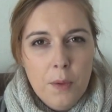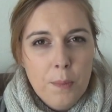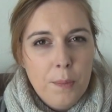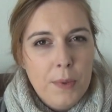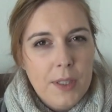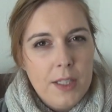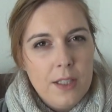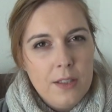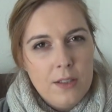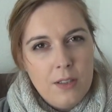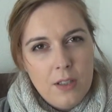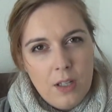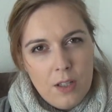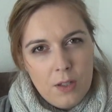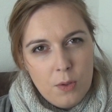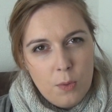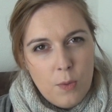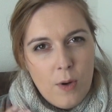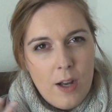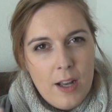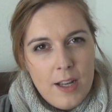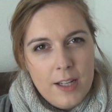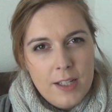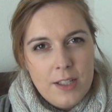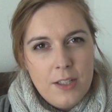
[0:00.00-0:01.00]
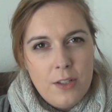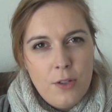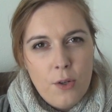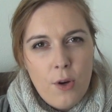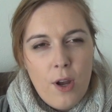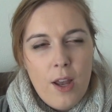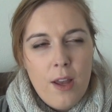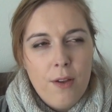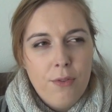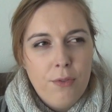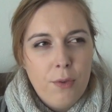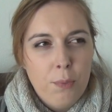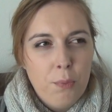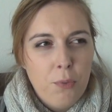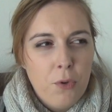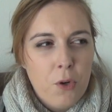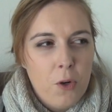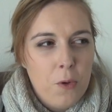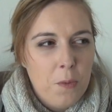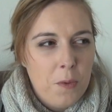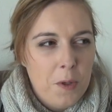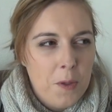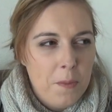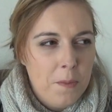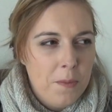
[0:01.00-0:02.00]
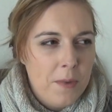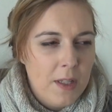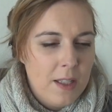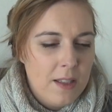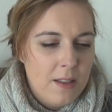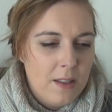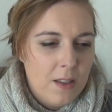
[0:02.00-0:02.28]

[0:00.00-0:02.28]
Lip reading: Because otherwise you have the problem that